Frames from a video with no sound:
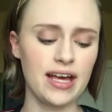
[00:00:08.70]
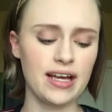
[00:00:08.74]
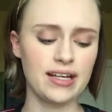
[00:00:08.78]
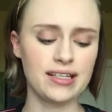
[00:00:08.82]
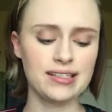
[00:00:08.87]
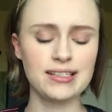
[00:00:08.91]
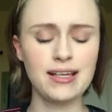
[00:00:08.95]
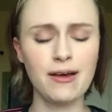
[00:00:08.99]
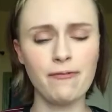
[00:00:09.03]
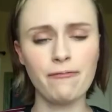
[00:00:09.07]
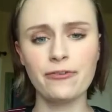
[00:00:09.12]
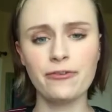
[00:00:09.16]

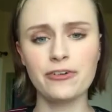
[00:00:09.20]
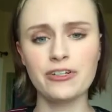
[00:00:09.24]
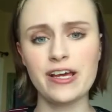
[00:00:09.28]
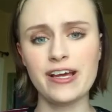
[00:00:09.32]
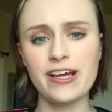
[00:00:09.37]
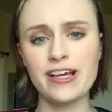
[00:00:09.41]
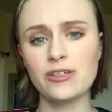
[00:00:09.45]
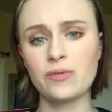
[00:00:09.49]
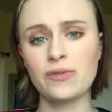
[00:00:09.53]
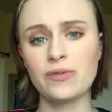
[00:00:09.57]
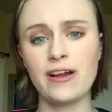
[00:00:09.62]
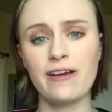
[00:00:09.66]
except for
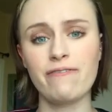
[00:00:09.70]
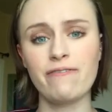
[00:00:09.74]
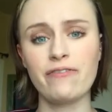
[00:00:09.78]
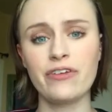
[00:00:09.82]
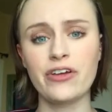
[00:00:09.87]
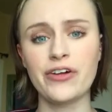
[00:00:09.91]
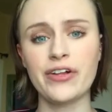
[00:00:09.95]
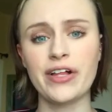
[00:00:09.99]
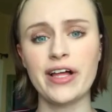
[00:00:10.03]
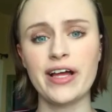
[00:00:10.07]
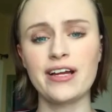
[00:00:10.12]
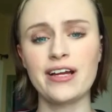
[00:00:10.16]
days when I
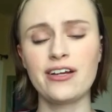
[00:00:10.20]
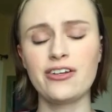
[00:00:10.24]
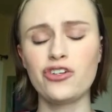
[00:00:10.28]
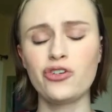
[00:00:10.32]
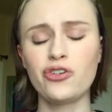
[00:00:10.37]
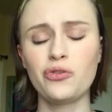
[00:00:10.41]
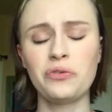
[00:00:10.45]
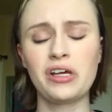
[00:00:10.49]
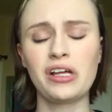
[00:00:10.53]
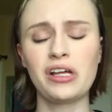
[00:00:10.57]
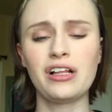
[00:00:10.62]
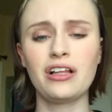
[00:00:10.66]
feel like
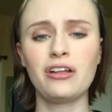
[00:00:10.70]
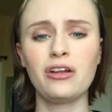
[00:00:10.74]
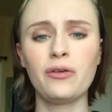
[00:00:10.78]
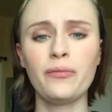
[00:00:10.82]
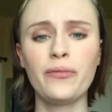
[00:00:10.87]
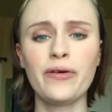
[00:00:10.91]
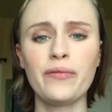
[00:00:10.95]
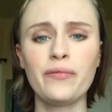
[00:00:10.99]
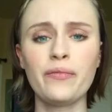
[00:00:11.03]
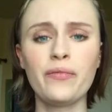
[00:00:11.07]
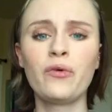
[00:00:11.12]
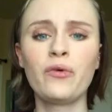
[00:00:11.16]
doing a little
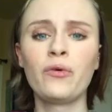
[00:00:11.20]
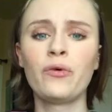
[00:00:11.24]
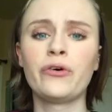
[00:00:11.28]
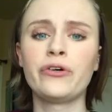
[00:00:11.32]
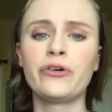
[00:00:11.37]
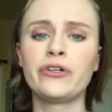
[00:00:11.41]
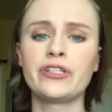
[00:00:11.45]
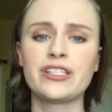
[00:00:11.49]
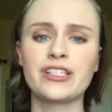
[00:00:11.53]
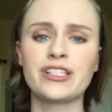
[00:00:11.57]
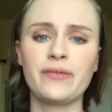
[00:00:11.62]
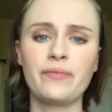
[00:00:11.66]
bit
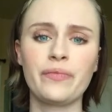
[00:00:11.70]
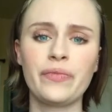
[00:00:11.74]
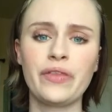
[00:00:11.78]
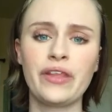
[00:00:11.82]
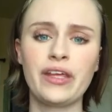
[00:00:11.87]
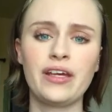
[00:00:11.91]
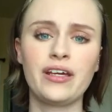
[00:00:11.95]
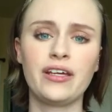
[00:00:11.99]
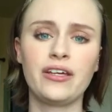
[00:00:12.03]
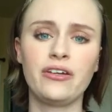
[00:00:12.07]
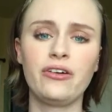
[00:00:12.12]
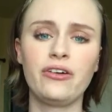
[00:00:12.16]
more or
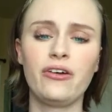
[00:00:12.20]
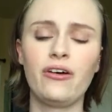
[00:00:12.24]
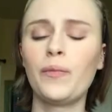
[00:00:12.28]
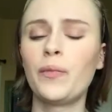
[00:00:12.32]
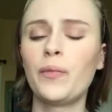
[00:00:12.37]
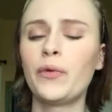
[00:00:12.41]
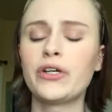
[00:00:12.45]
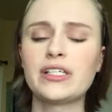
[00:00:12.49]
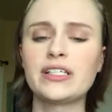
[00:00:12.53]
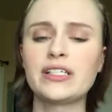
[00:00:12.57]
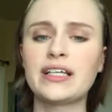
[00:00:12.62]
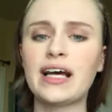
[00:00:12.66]
something, you know,
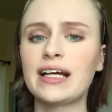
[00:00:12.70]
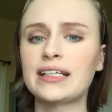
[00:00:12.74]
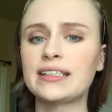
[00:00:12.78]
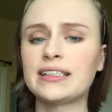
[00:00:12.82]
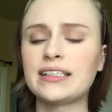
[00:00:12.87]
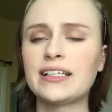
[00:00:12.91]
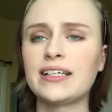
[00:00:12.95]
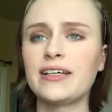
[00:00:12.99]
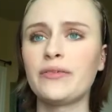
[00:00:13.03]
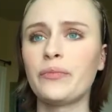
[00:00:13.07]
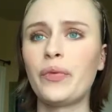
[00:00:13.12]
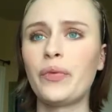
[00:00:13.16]
more
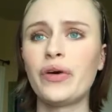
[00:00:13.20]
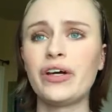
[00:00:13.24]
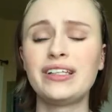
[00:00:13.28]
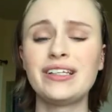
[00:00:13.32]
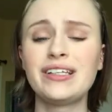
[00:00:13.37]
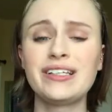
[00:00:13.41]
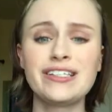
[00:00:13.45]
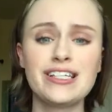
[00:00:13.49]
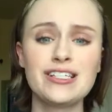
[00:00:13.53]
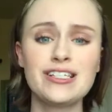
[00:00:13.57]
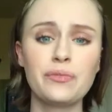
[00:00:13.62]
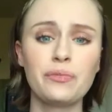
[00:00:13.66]
sassy.
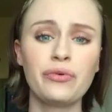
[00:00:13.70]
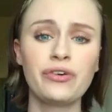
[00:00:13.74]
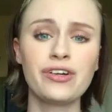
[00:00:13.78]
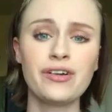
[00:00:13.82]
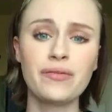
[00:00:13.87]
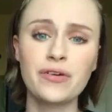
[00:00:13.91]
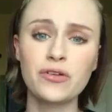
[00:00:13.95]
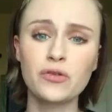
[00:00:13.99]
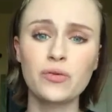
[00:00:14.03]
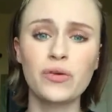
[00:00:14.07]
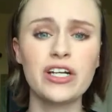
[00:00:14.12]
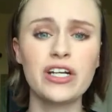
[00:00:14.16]
But this is
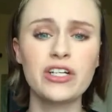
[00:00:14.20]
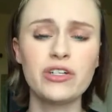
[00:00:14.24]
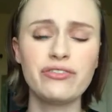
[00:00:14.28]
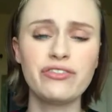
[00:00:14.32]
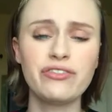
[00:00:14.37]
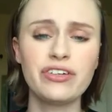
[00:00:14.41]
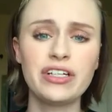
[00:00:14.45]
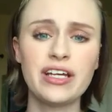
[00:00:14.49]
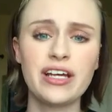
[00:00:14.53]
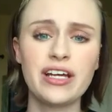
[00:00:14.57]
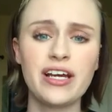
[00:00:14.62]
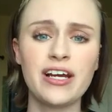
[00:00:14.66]
pretty much what I do
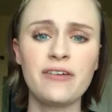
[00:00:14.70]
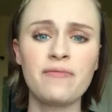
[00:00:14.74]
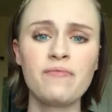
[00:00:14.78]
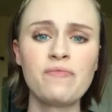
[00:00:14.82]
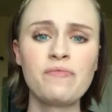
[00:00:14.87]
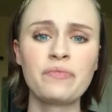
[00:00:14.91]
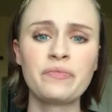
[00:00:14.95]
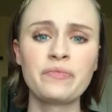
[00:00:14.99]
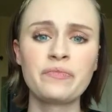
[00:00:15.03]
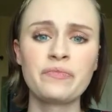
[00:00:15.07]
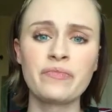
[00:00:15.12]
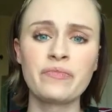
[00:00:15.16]
every day.
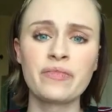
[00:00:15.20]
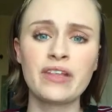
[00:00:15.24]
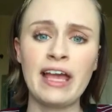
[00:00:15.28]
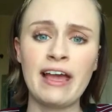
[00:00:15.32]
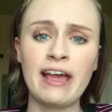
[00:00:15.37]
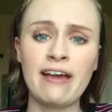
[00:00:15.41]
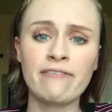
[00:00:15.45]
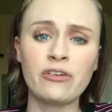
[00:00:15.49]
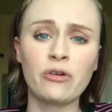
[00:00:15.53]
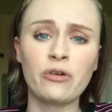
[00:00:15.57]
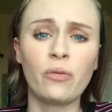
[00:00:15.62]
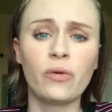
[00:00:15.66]

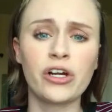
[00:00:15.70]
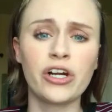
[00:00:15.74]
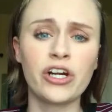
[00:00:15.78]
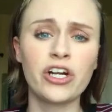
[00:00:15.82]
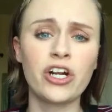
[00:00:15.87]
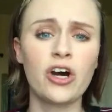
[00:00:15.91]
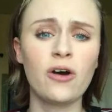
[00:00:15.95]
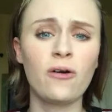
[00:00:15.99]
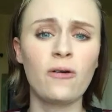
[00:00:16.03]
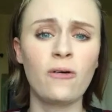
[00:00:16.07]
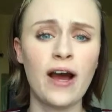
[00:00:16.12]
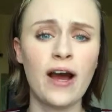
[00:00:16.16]
If you want to
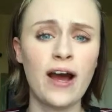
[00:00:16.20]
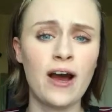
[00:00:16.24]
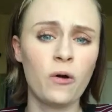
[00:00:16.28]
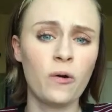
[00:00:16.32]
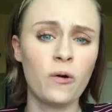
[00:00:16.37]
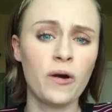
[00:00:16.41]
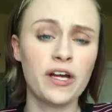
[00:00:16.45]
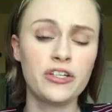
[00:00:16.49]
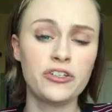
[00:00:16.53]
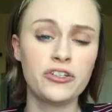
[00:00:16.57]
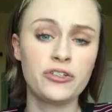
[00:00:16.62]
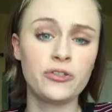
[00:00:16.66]
know
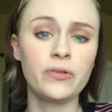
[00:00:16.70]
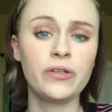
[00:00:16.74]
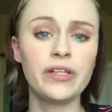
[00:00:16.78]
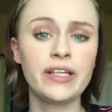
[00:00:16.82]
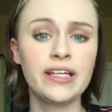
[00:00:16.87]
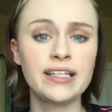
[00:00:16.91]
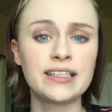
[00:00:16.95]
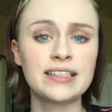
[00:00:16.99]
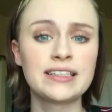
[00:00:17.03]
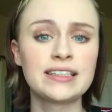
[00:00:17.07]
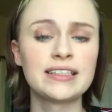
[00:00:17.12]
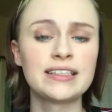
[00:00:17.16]
how I do
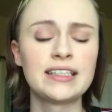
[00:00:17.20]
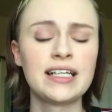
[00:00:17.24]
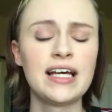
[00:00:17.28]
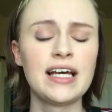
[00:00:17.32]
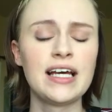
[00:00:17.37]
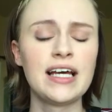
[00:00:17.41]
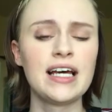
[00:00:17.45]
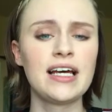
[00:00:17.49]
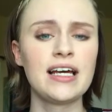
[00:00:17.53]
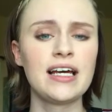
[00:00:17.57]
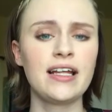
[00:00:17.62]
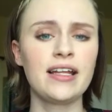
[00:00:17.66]
this,
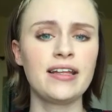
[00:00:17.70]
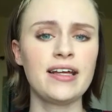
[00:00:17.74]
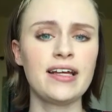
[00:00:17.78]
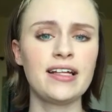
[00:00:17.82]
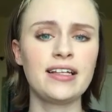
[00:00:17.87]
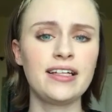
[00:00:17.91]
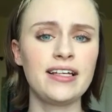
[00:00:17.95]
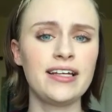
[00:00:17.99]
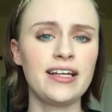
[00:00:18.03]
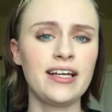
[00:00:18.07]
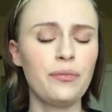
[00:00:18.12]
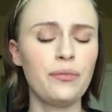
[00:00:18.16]

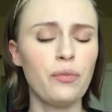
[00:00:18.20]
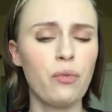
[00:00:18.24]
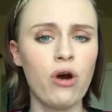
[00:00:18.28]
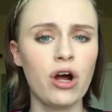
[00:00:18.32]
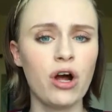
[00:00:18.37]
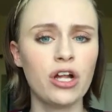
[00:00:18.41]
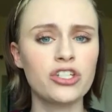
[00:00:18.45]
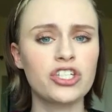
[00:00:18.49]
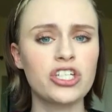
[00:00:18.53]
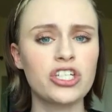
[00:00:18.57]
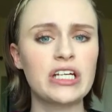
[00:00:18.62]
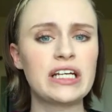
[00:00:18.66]
then keep
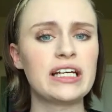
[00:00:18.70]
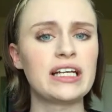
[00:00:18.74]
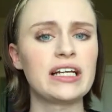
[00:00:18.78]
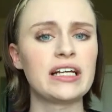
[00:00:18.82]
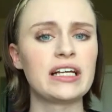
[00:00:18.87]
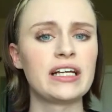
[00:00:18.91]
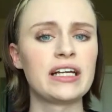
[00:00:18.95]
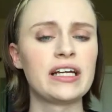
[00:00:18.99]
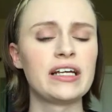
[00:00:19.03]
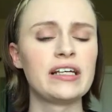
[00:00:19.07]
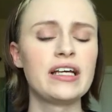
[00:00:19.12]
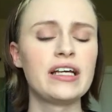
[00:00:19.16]

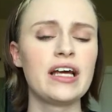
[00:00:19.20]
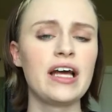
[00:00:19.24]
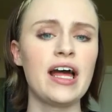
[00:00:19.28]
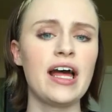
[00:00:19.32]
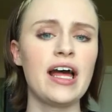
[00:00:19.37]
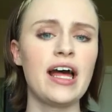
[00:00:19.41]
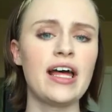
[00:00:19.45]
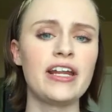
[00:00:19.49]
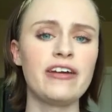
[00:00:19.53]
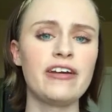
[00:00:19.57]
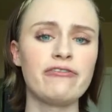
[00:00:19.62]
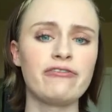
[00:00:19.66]
watching.
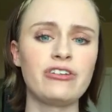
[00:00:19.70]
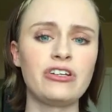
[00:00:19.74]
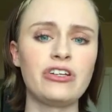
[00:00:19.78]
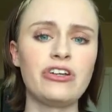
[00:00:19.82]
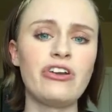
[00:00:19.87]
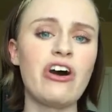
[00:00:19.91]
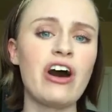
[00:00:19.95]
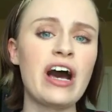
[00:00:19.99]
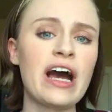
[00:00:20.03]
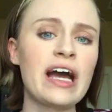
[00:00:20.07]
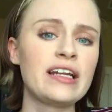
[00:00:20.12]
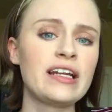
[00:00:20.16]
And if
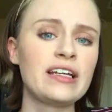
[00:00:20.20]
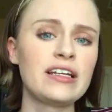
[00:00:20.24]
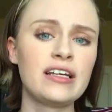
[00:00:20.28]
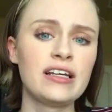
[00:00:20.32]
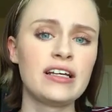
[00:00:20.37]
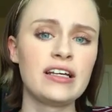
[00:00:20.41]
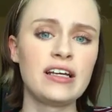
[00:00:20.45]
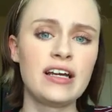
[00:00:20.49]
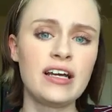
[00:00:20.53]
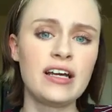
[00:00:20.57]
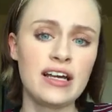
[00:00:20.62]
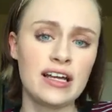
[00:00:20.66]
not,
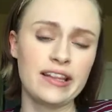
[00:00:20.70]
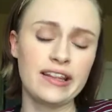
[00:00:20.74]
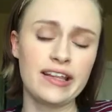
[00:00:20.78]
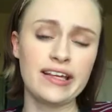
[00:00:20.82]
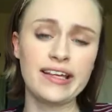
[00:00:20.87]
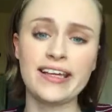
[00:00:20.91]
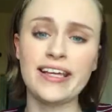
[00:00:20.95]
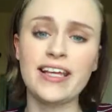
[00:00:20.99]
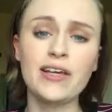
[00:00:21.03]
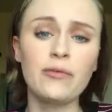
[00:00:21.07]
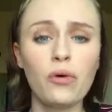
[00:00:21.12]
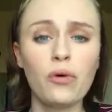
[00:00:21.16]

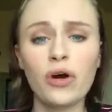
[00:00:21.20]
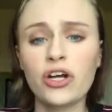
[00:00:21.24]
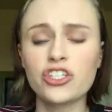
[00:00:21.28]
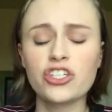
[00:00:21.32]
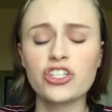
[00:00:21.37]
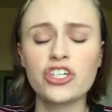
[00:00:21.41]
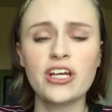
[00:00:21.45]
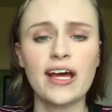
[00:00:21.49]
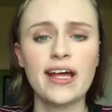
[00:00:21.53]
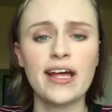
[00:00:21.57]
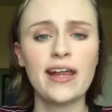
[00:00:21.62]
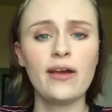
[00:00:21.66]
then keep
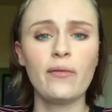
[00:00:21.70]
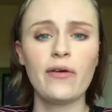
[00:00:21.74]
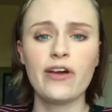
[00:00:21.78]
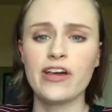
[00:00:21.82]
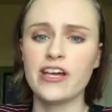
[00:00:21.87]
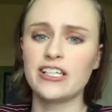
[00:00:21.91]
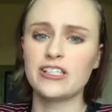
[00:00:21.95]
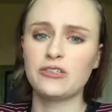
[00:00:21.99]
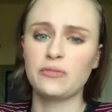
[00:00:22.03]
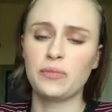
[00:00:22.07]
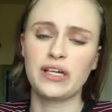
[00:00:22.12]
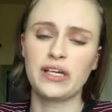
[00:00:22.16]
watching
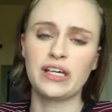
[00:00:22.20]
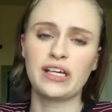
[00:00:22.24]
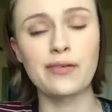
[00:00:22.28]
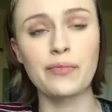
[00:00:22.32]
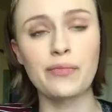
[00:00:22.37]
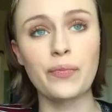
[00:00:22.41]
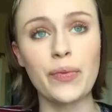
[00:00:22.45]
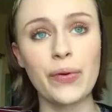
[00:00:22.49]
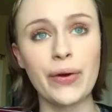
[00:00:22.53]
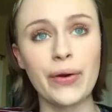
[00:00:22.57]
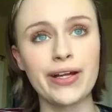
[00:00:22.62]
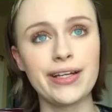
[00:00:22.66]
anyways.
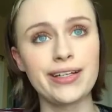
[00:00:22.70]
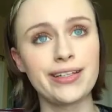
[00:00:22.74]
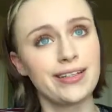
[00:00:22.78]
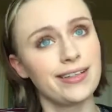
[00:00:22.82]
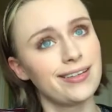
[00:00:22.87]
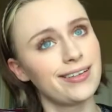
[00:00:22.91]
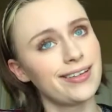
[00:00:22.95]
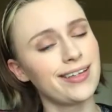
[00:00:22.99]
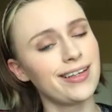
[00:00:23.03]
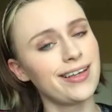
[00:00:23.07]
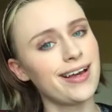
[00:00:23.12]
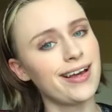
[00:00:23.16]
But
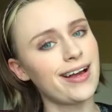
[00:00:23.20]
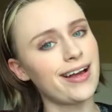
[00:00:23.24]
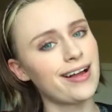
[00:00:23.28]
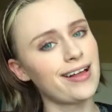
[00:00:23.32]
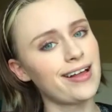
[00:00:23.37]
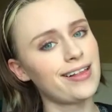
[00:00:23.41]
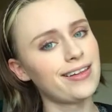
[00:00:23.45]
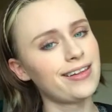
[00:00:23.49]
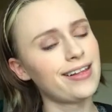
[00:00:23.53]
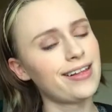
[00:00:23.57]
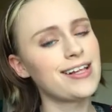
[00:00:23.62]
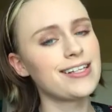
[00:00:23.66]

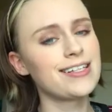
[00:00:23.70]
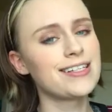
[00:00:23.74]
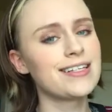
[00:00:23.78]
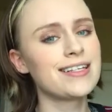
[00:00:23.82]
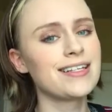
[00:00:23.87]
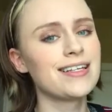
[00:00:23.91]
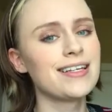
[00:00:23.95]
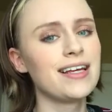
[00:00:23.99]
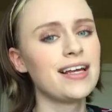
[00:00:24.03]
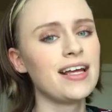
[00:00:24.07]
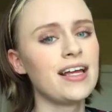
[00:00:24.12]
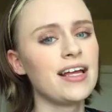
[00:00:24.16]
yeah,
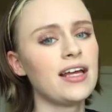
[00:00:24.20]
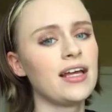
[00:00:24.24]
let's